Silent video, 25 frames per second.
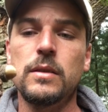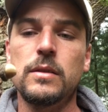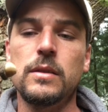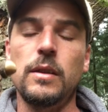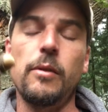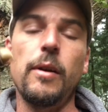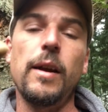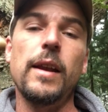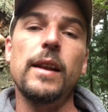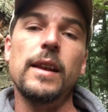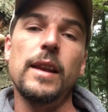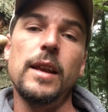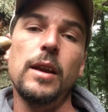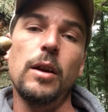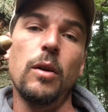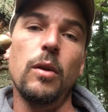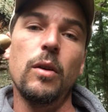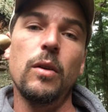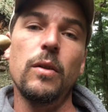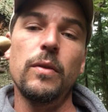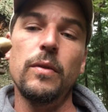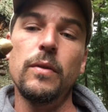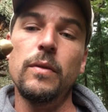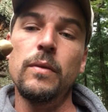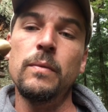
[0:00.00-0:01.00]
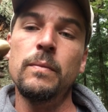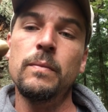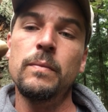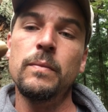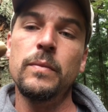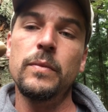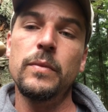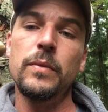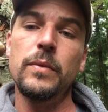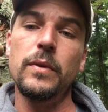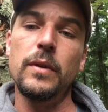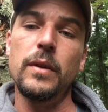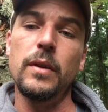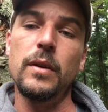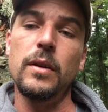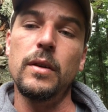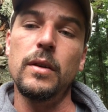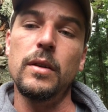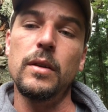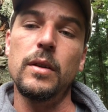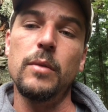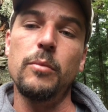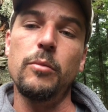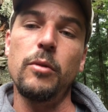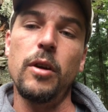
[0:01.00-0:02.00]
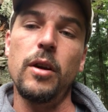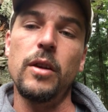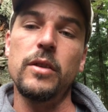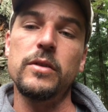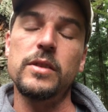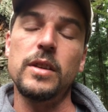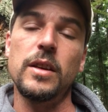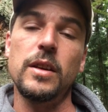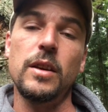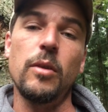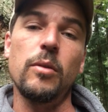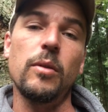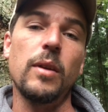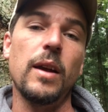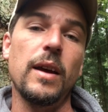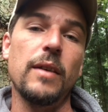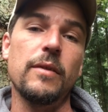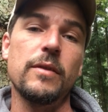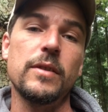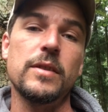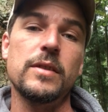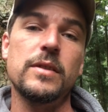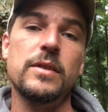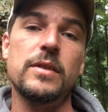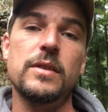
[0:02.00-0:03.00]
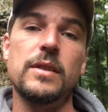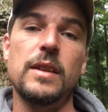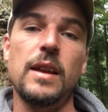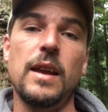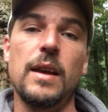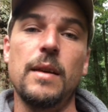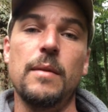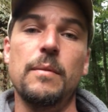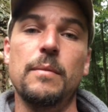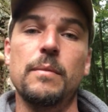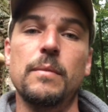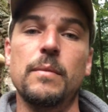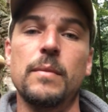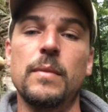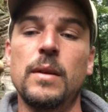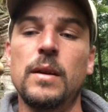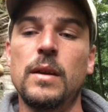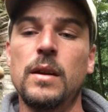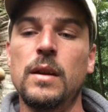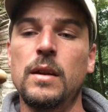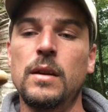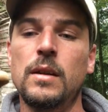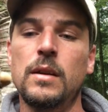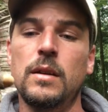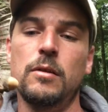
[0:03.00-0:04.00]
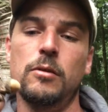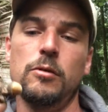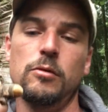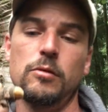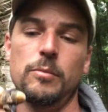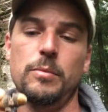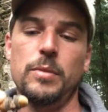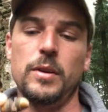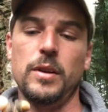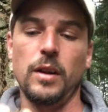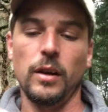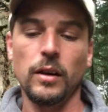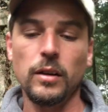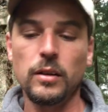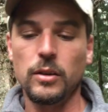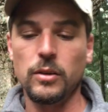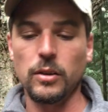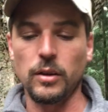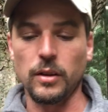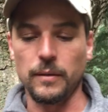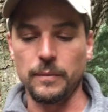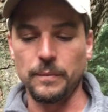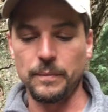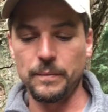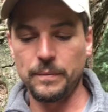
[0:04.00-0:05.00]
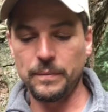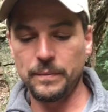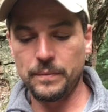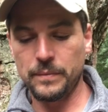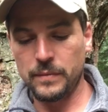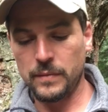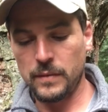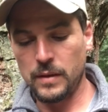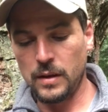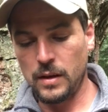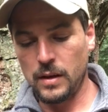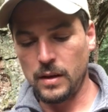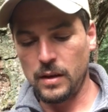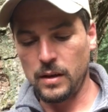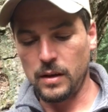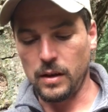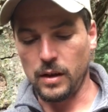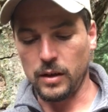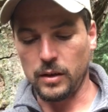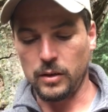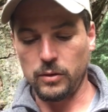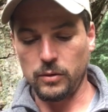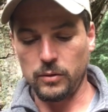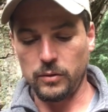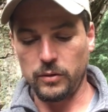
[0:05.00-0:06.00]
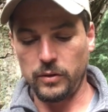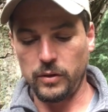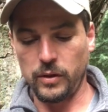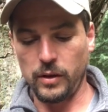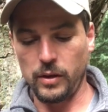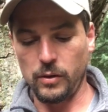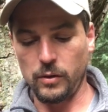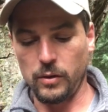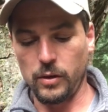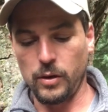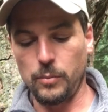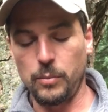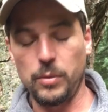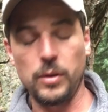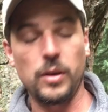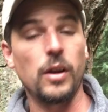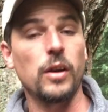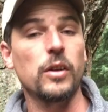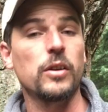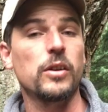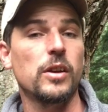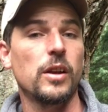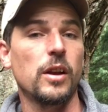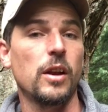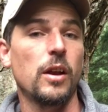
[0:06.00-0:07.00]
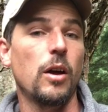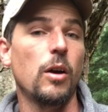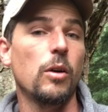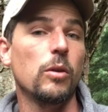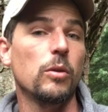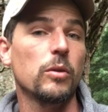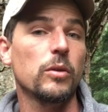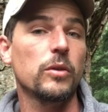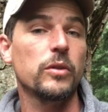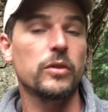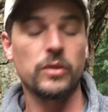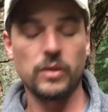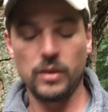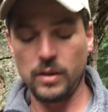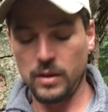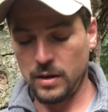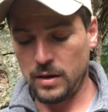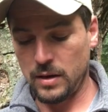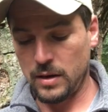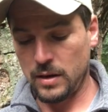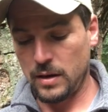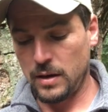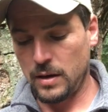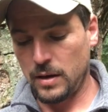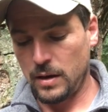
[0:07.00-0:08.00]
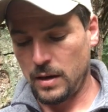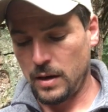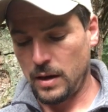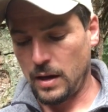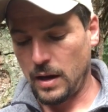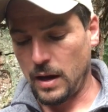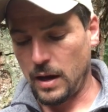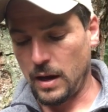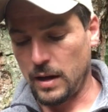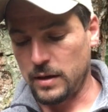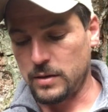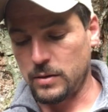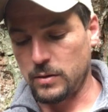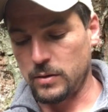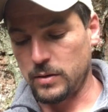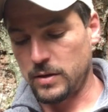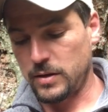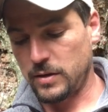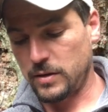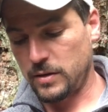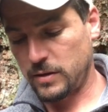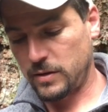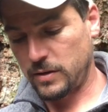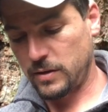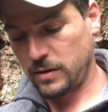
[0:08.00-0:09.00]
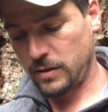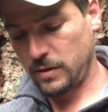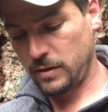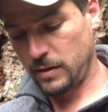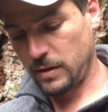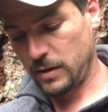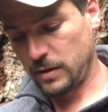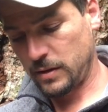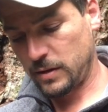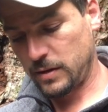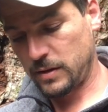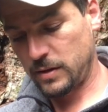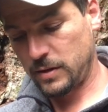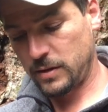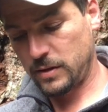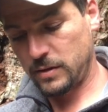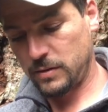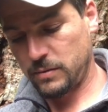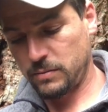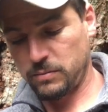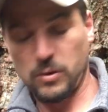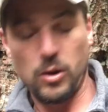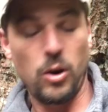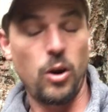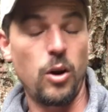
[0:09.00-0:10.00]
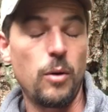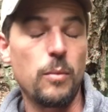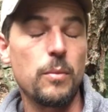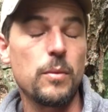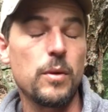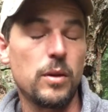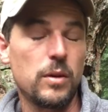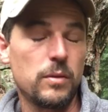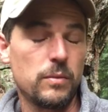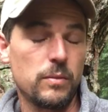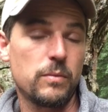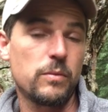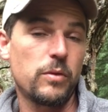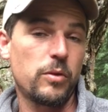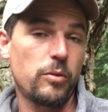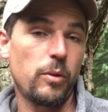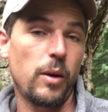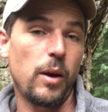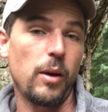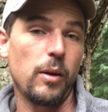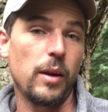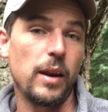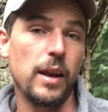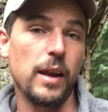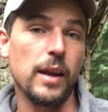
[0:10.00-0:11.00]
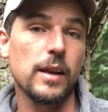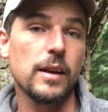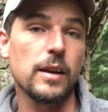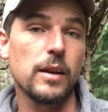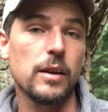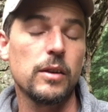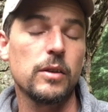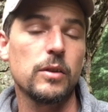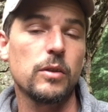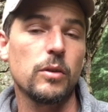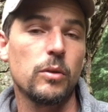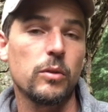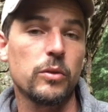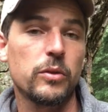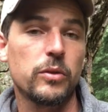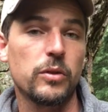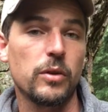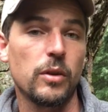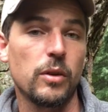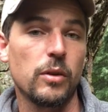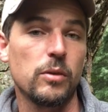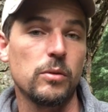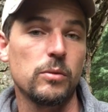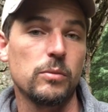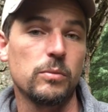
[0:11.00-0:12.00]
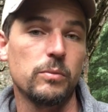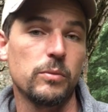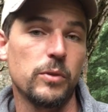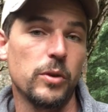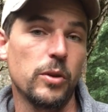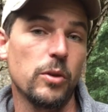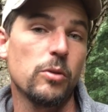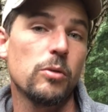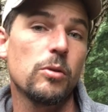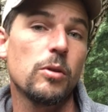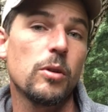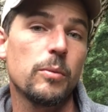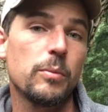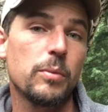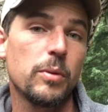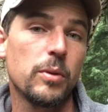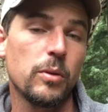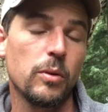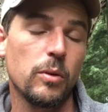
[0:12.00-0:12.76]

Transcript: directly on the, the branch. They don't have a stem or a peduncle like you'd see on the peduncular oaks. Uh, so it's that's common throughout England, also Europe,